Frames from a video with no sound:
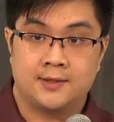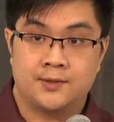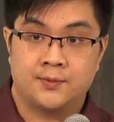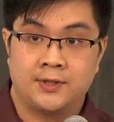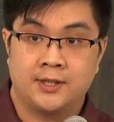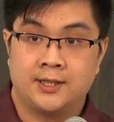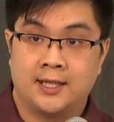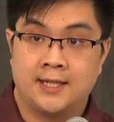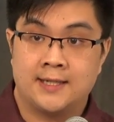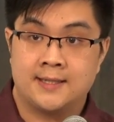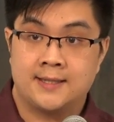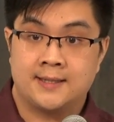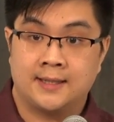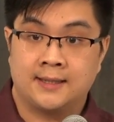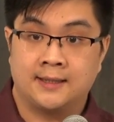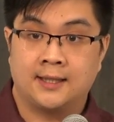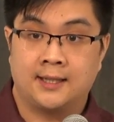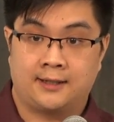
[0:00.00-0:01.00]
is
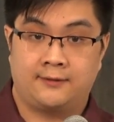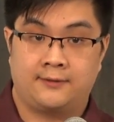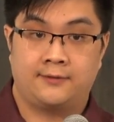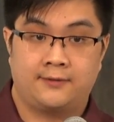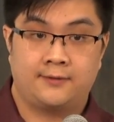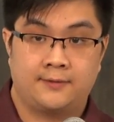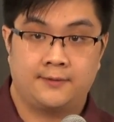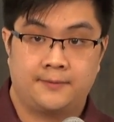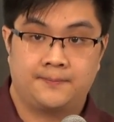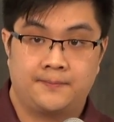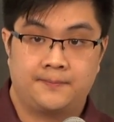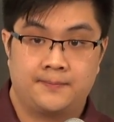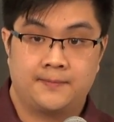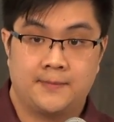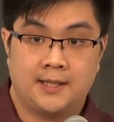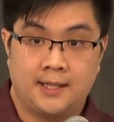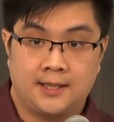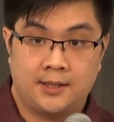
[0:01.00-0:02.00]
realized in life,
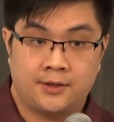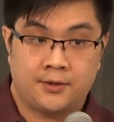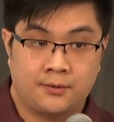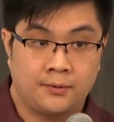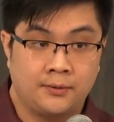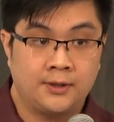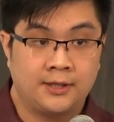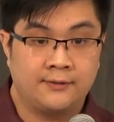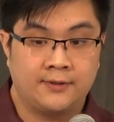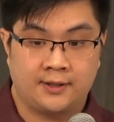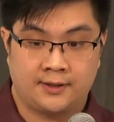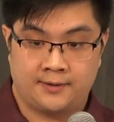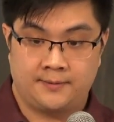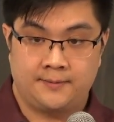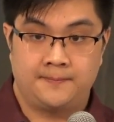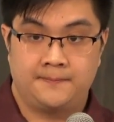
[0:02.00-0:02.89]
through living.